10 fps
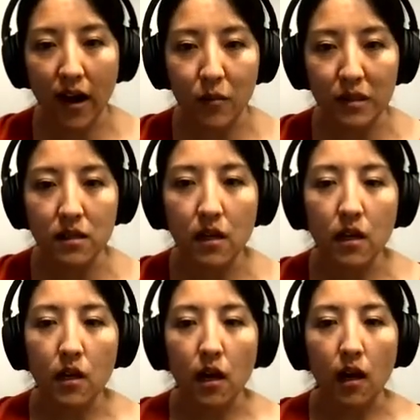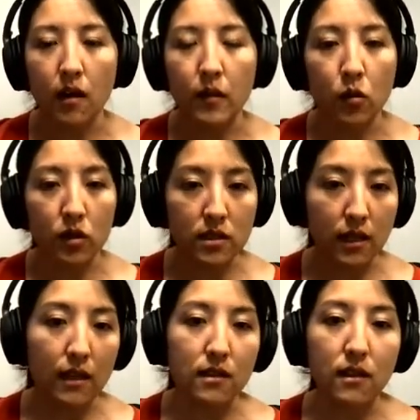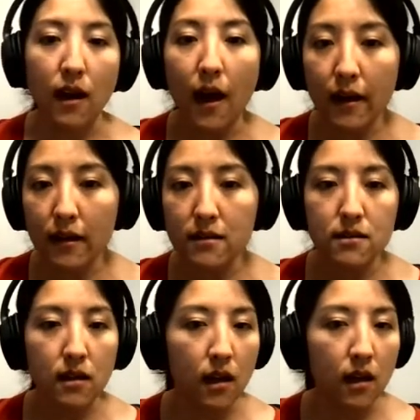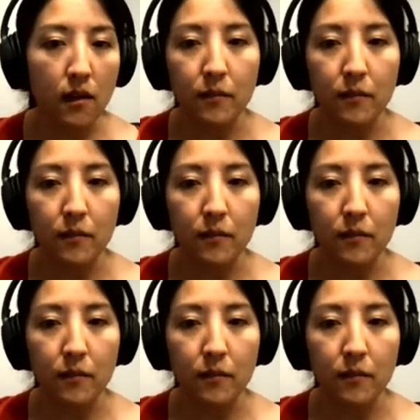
environment in order to get the highest